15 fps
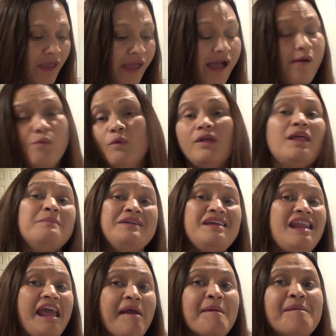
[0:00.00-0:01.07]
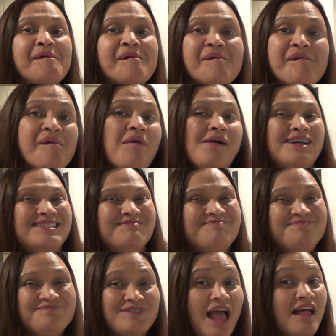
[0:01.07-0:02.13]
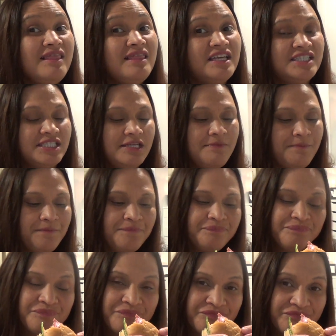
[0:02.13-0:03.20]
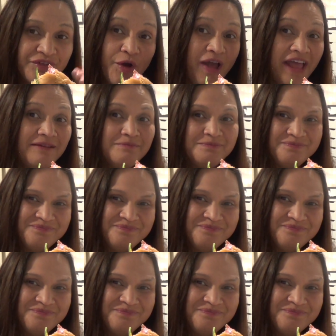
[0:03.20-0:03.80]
Yeah, while I'm eating. I'll listen. Go ahead.